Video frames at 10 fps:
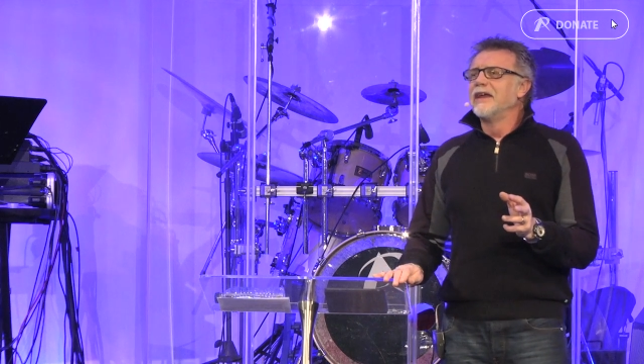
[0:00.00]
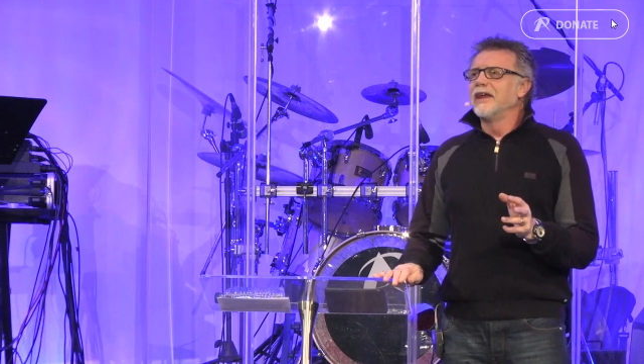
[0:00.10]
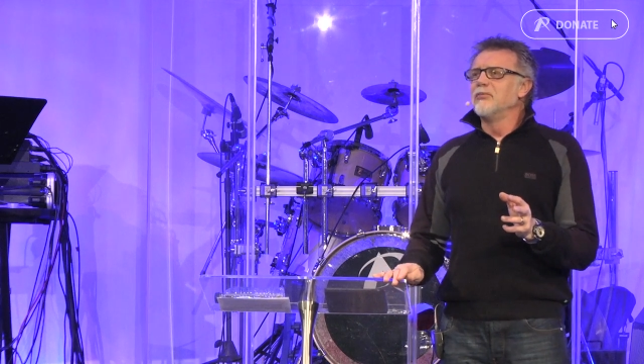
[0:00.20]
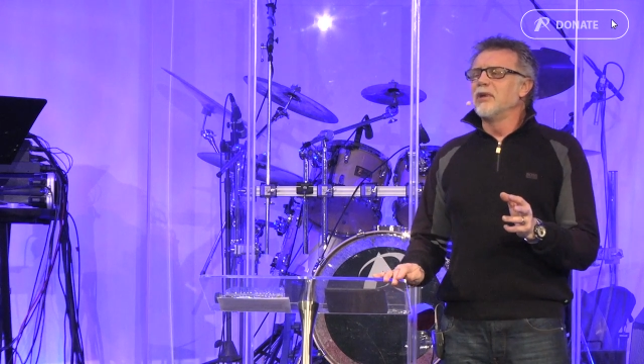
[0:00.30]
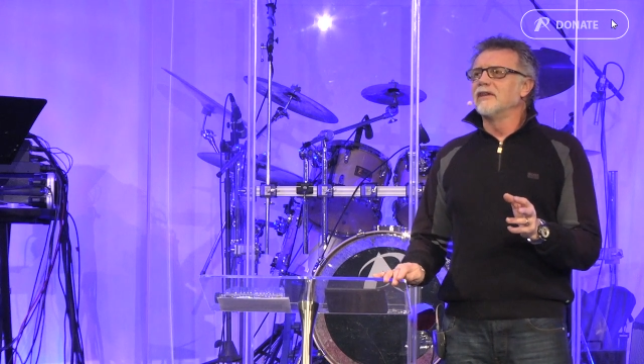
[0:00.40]

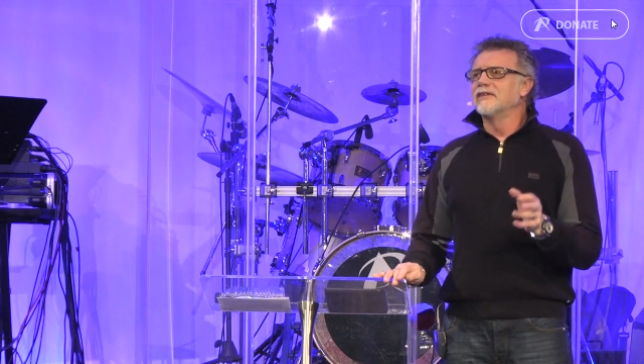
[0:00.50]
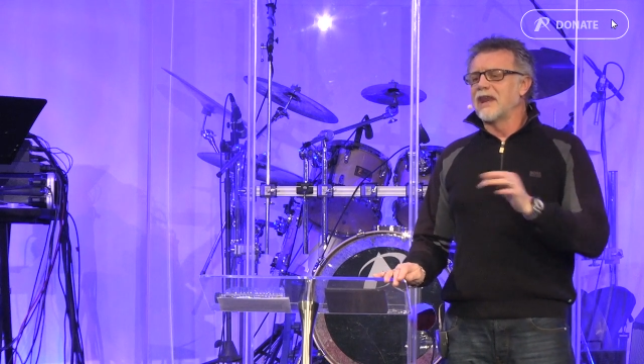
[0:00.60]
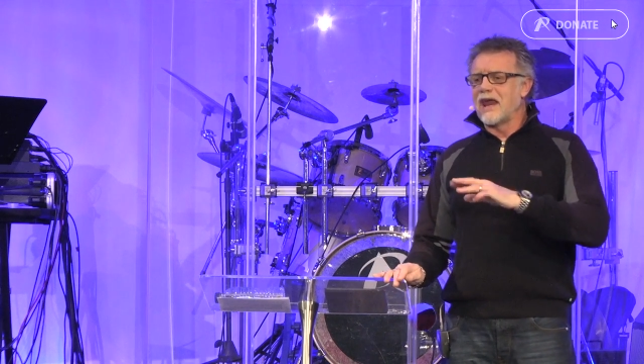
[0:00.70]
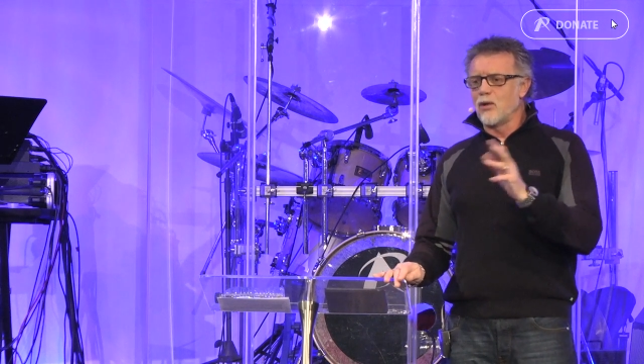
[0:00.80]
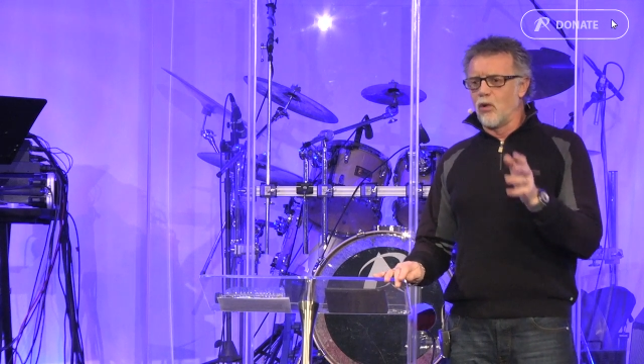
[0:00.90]
that
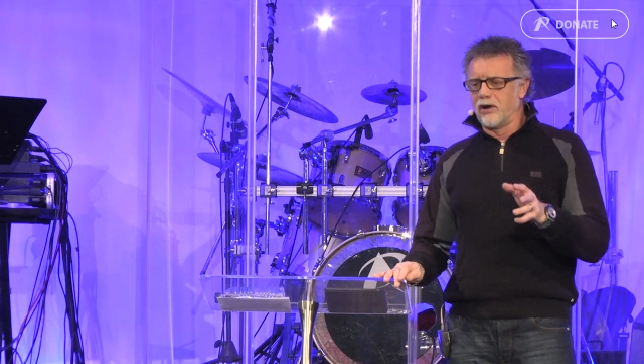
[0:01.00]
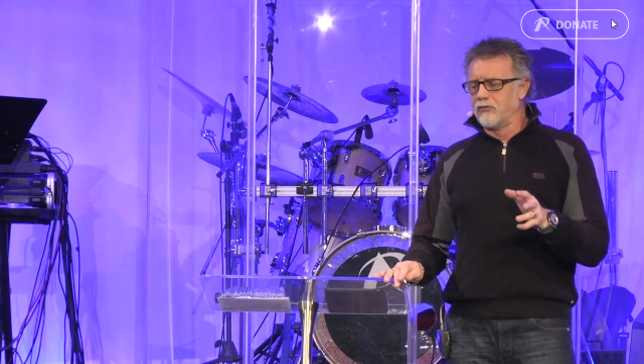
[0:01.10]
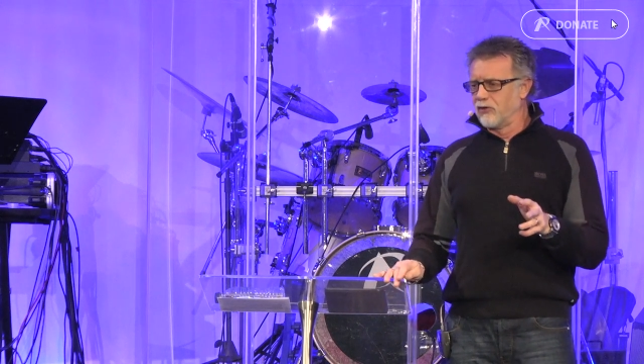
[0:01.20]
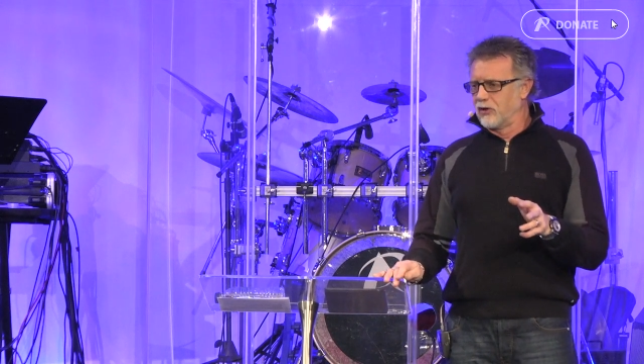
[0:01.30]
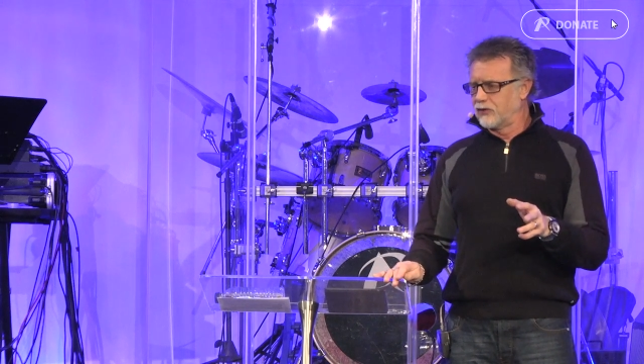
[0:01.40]
any one
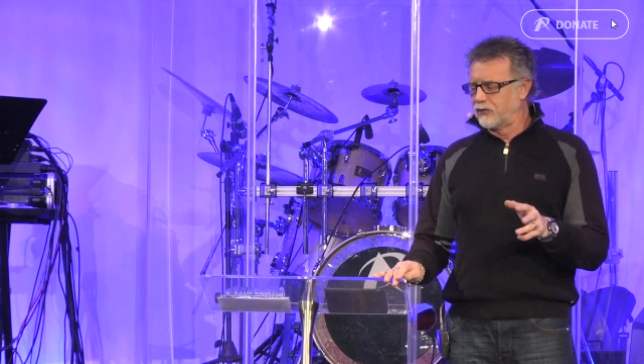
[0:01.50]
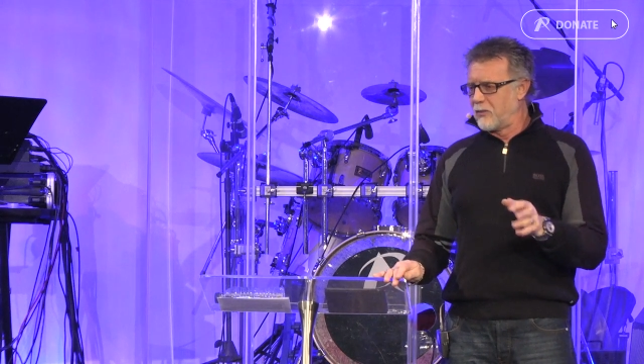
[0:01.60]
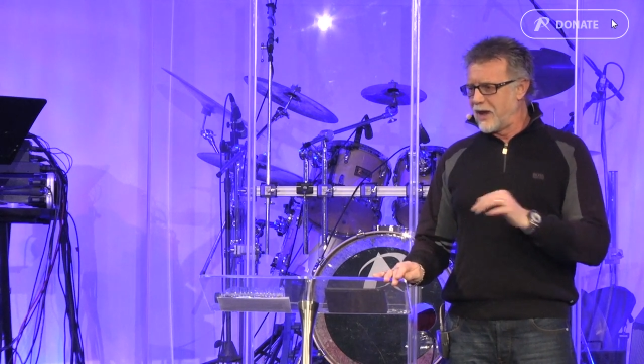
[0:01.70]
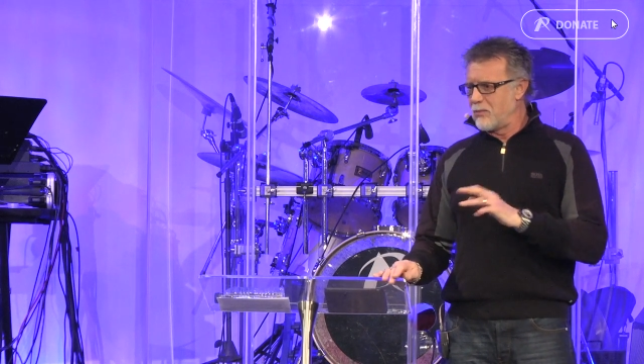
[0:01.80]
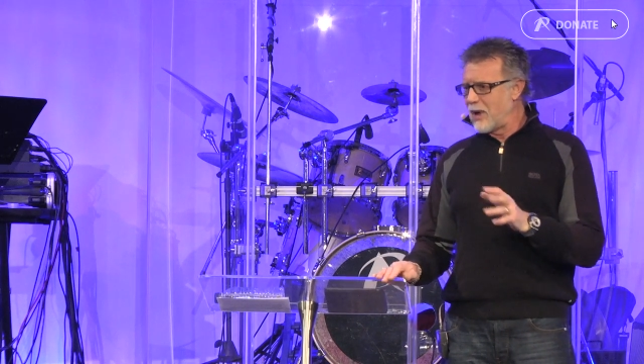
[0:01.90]
of us from
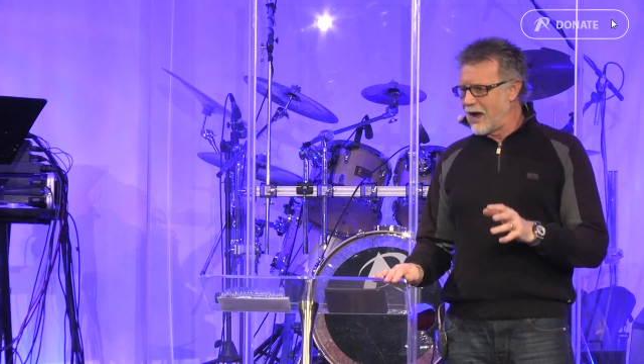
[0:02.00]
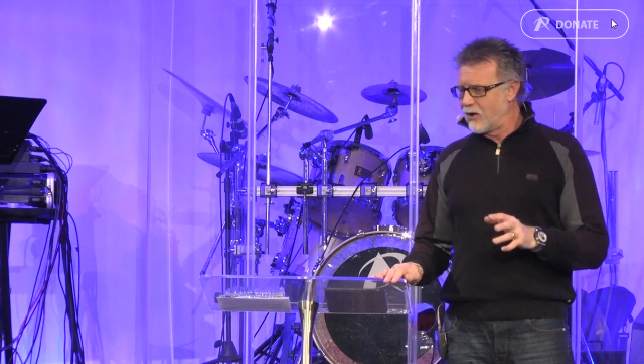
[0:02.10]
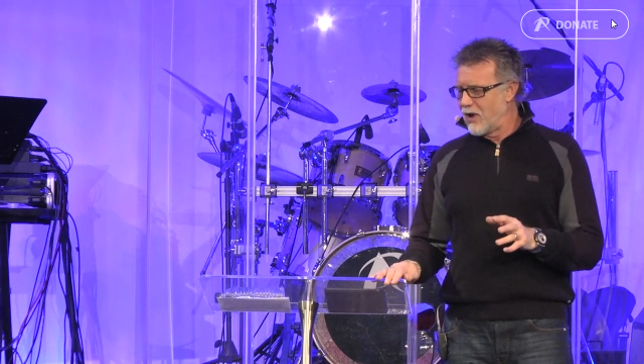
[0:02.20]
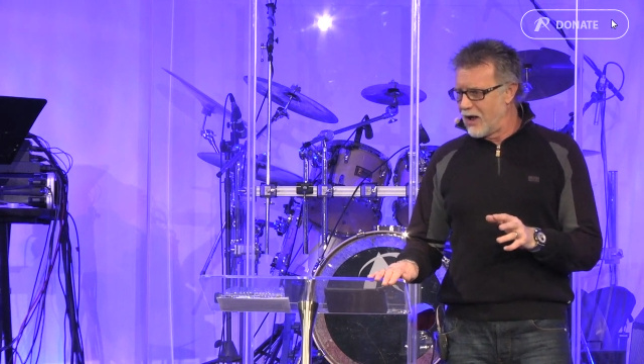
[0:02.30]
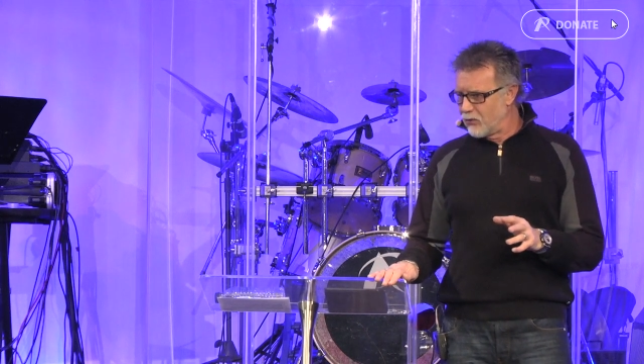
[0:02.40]
any
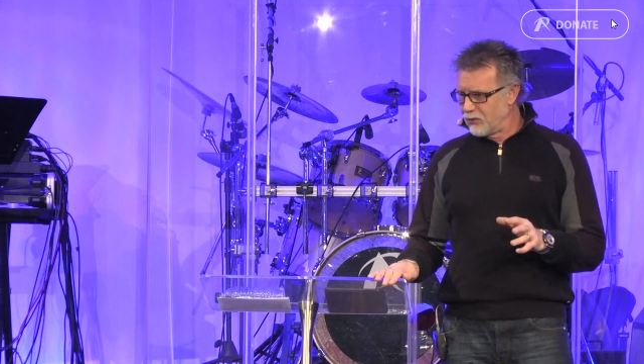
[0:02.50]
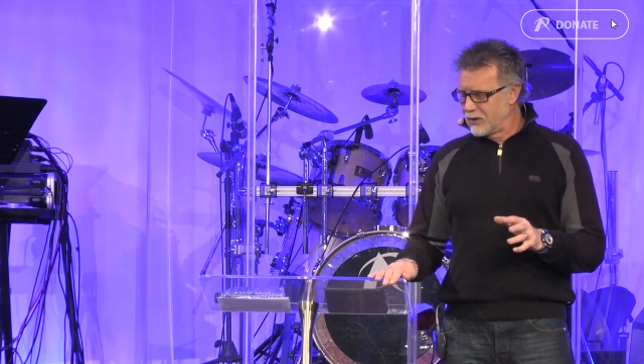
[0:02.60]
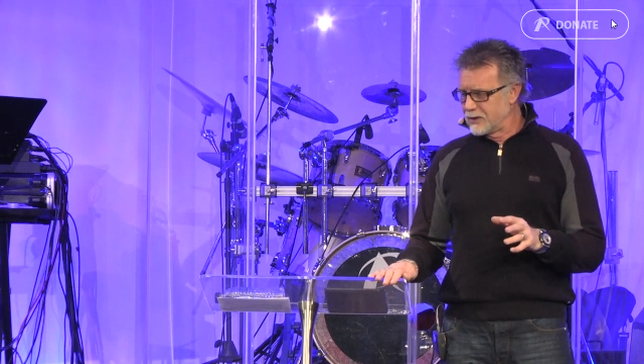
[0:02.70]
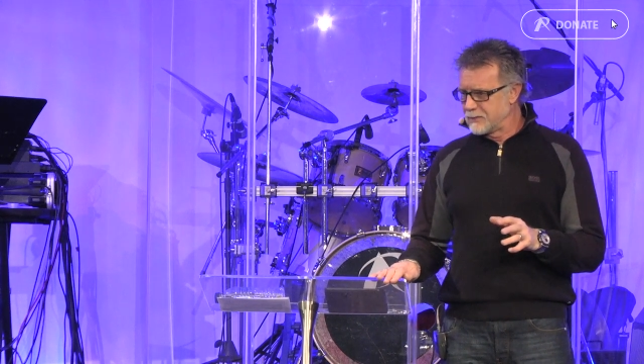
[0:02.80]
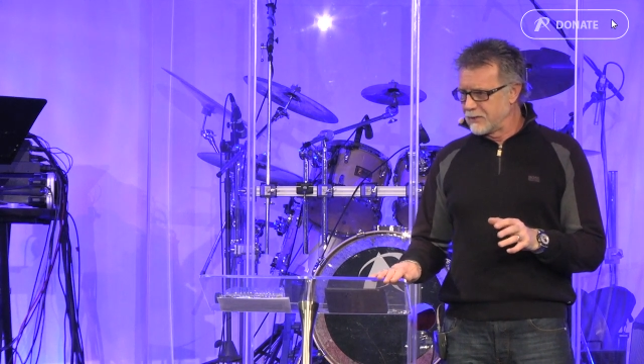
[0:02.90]
background,